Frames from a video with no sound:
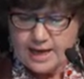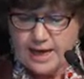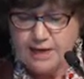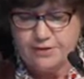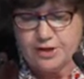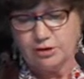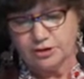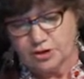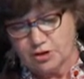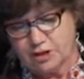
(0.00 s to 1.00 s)
And the
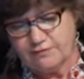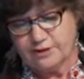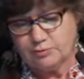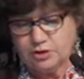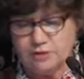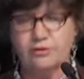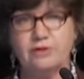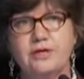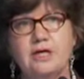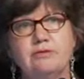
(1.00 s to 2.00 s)
alternative is, which I've
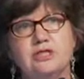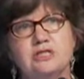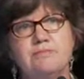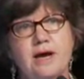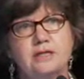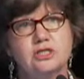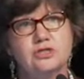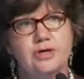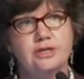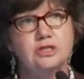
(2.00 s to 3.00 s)
got there, is smart
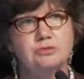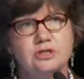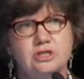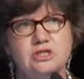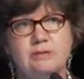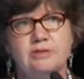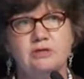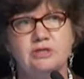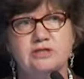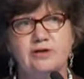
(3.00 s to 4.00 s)
stretch, which is something
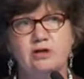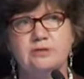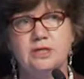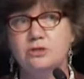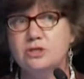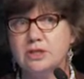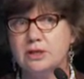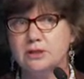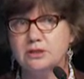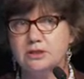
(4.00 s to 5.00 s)
that was developed in New
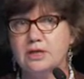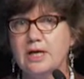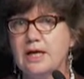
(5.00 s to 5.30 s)
Zealand,